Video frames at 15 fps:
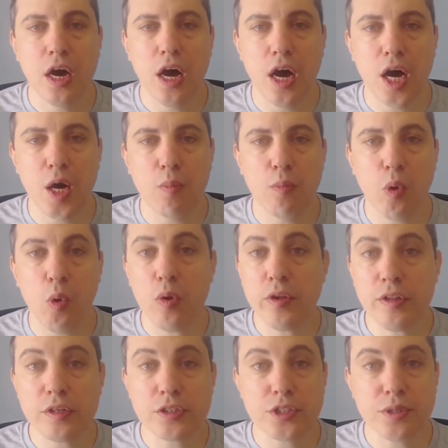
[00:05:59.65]

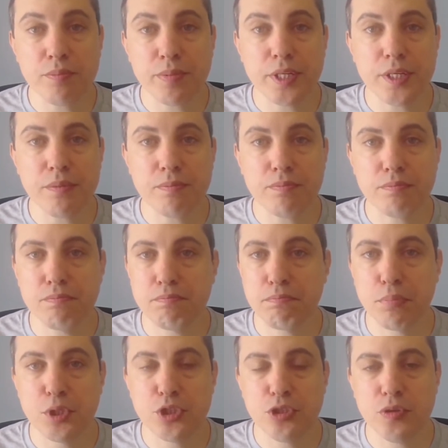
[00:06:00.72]
Or they'll simply
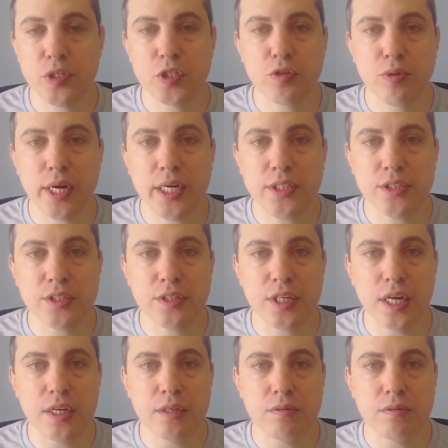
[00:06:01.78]
put you in credit and